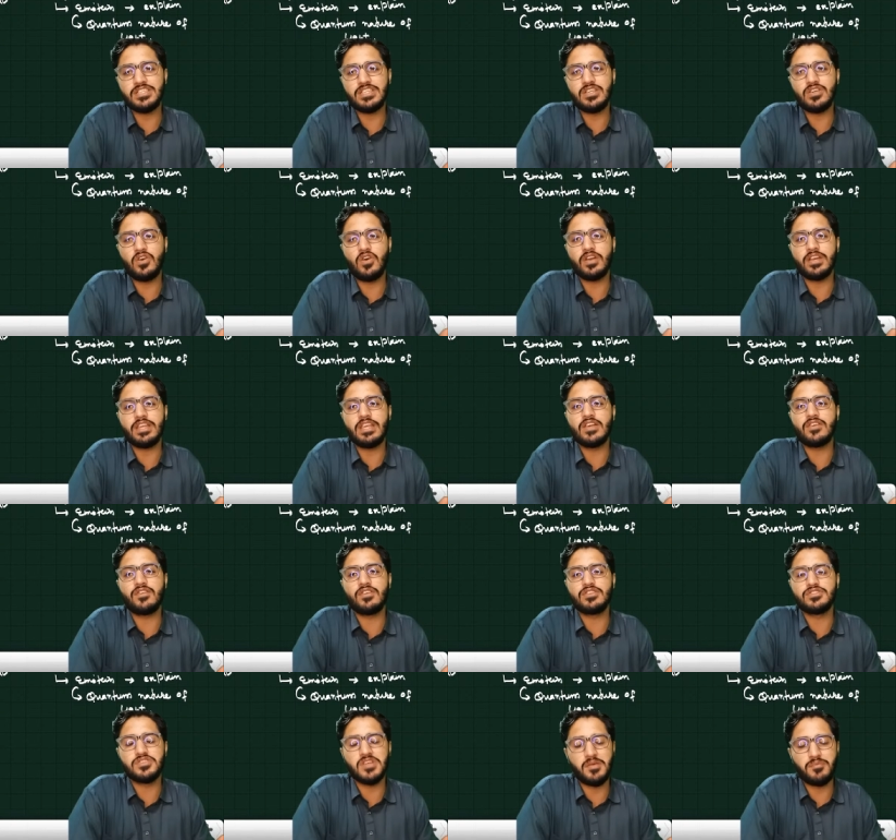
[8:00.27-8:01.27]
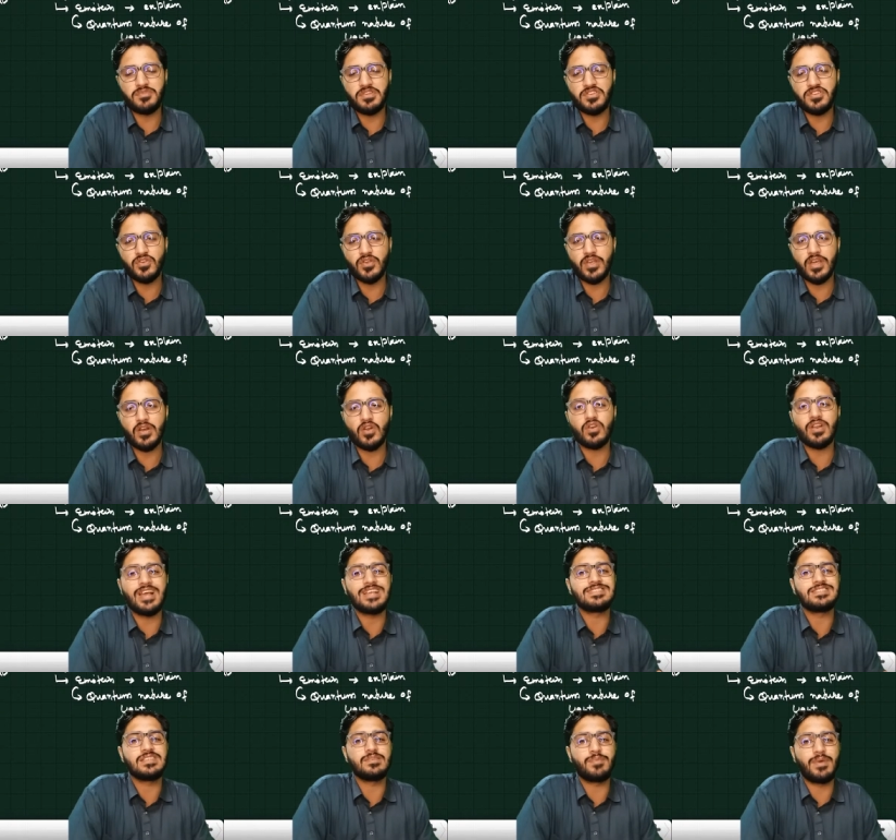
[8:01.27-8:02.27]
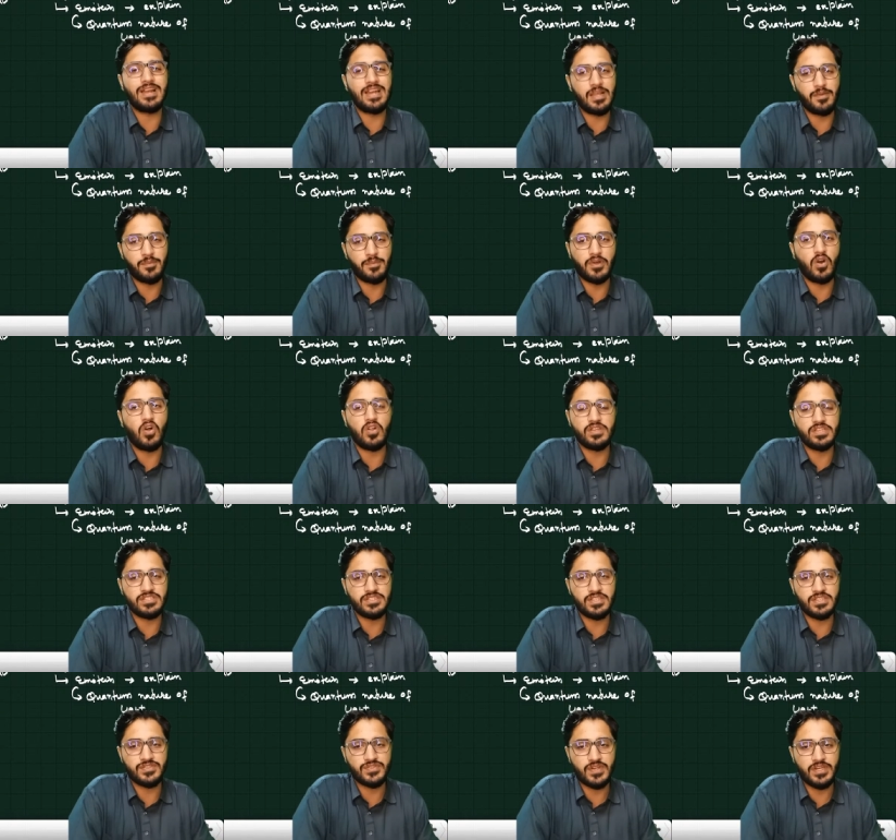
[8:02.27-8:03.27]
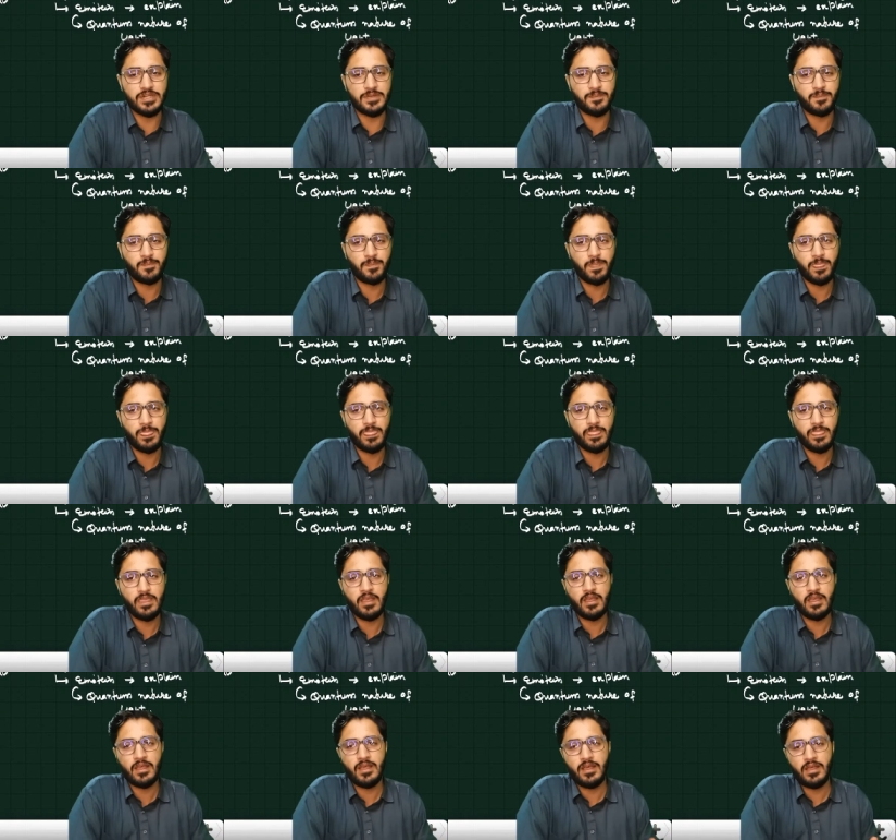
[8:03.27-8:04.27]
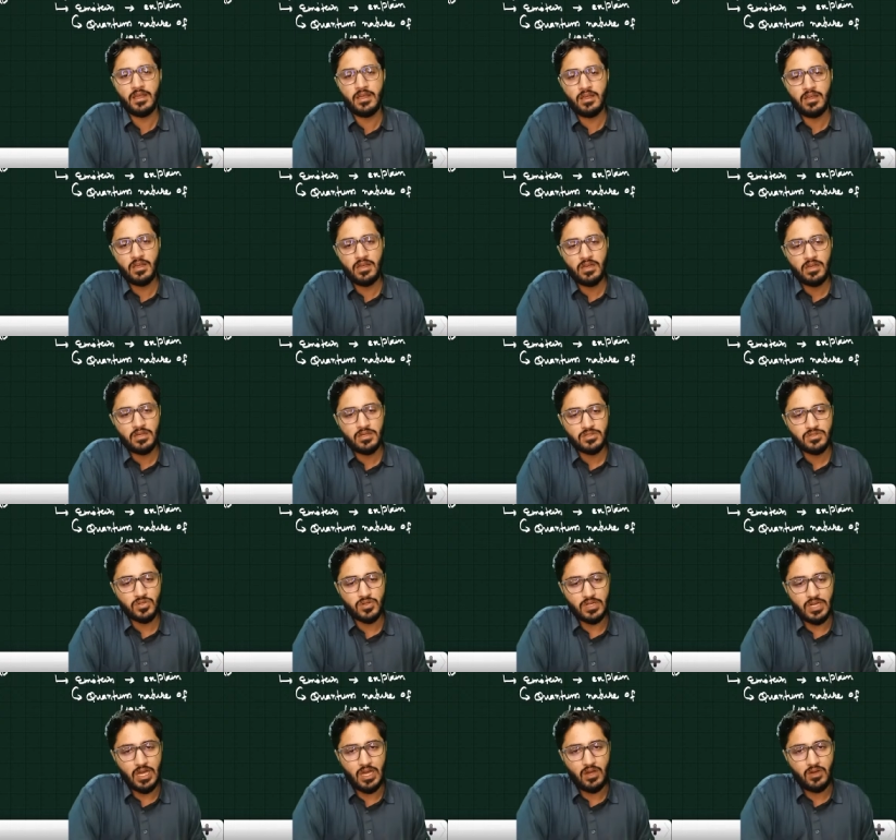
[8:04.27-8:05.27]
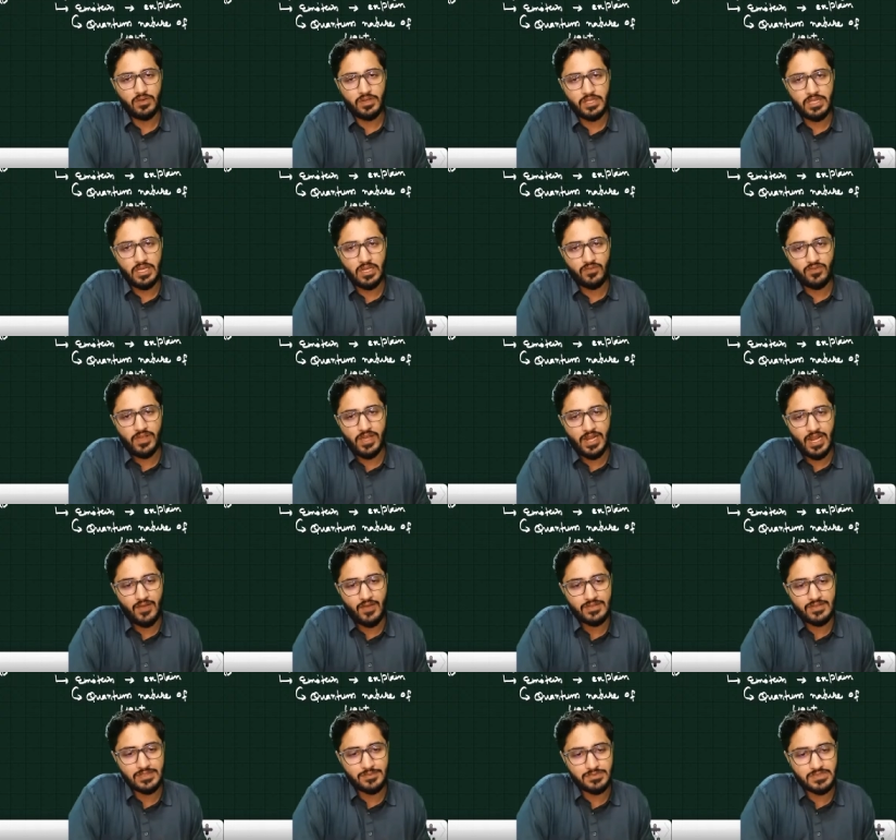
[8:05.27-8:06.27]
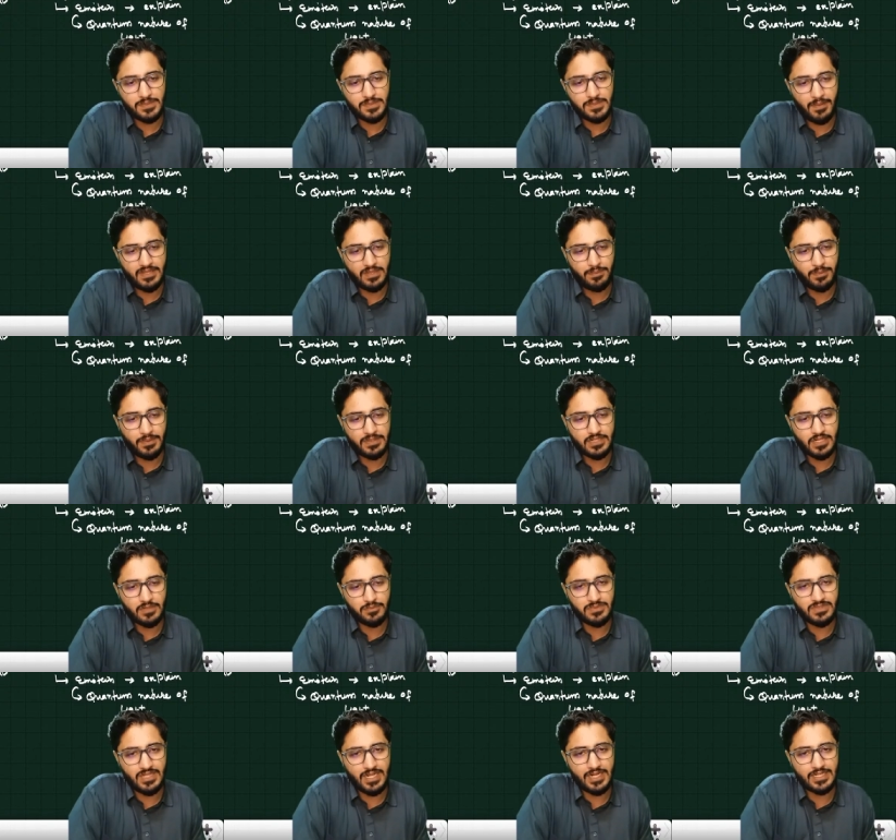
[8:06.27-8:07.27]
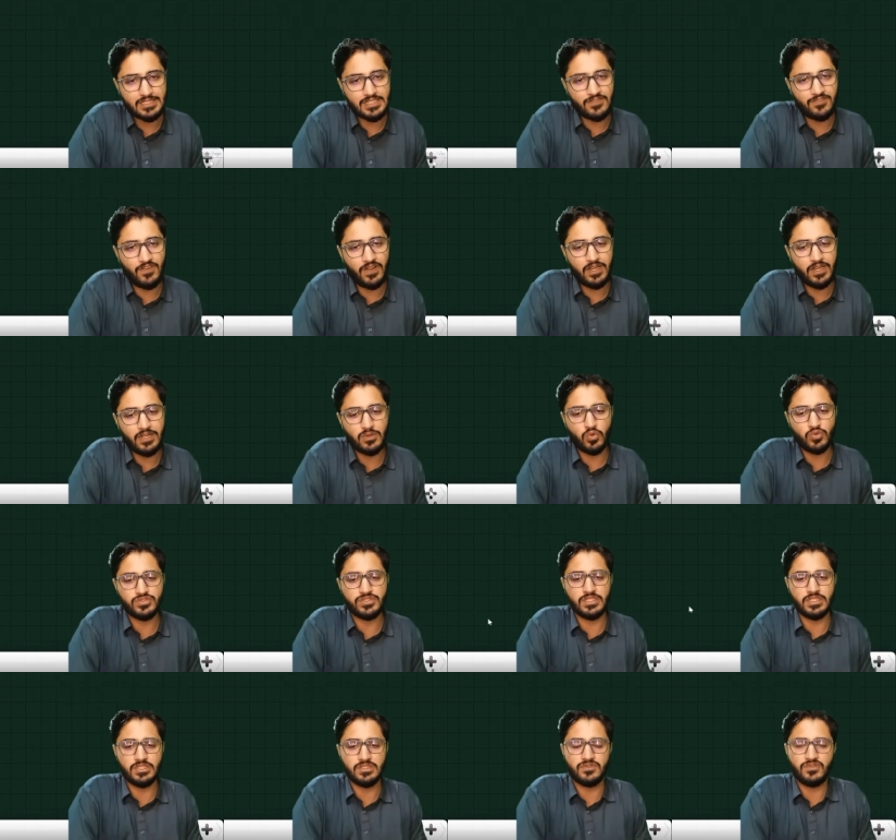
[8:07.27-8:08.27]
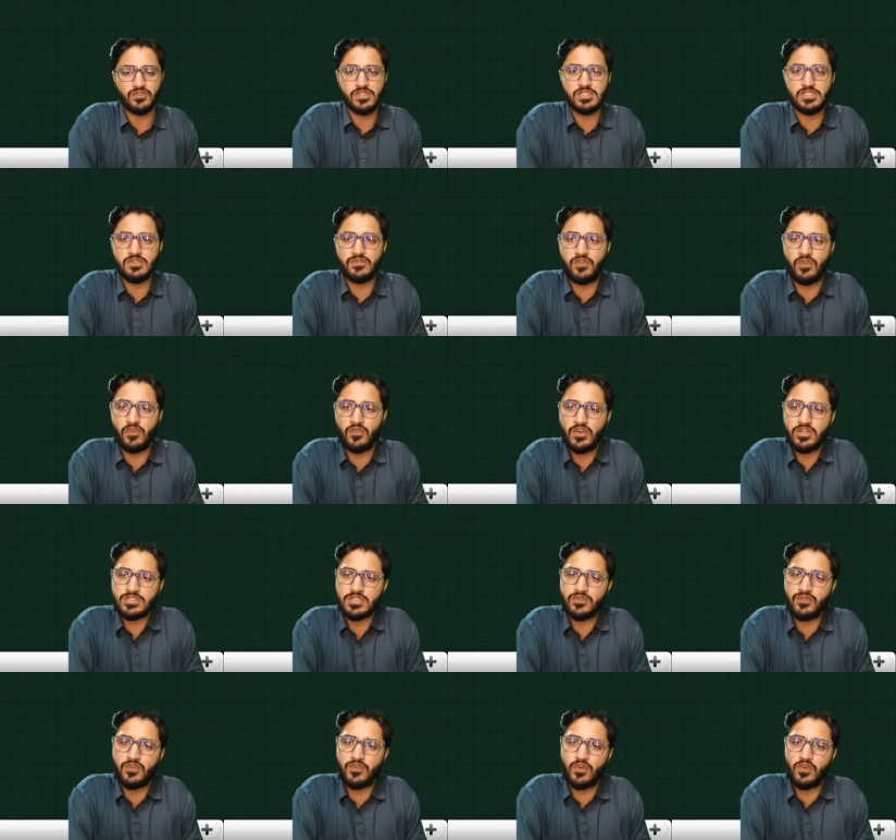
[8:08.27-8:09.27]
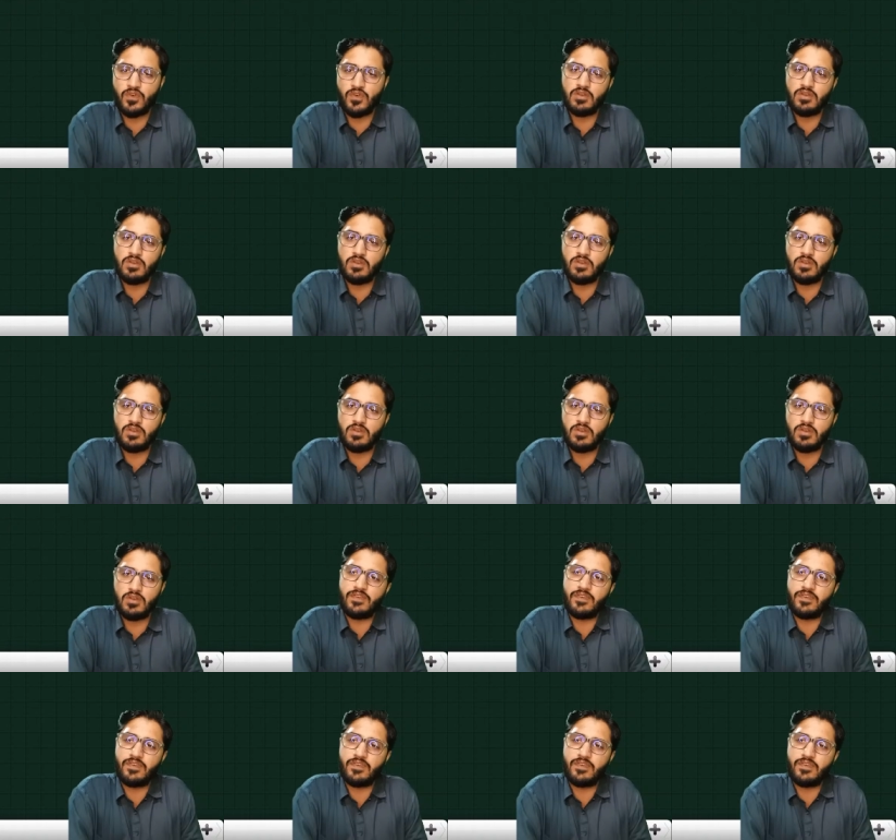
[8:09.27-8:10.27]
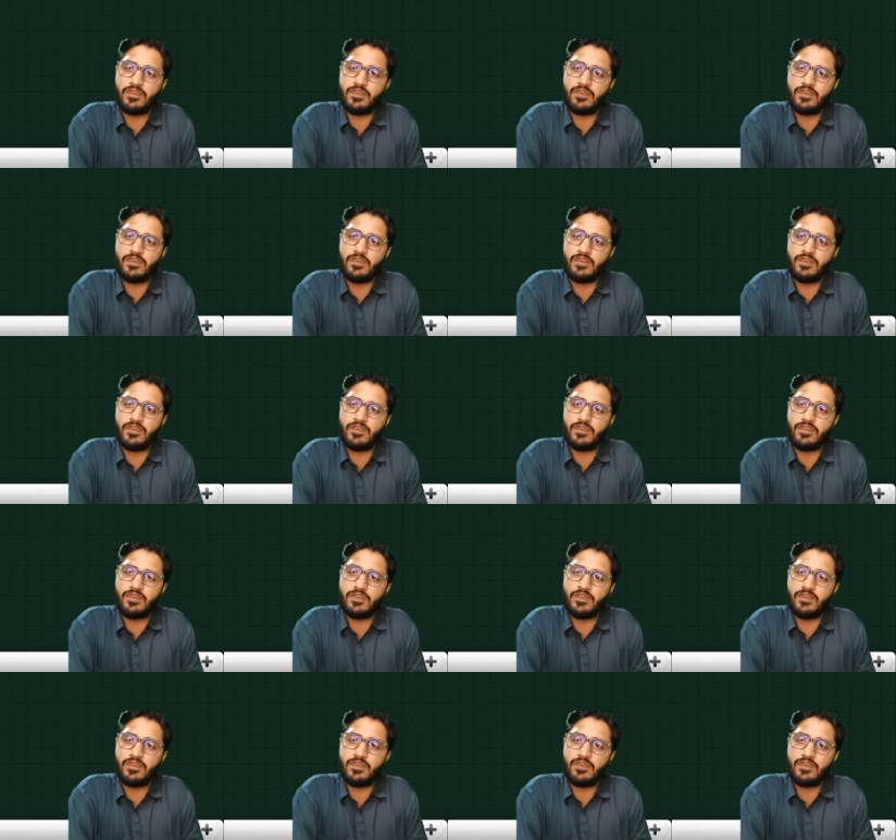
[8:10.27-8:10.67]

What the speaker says: or E equals to mc square or hc by lambda, all these things, right? So now, here we are having some specific terms. Let us define those things. First of all, we will define work function.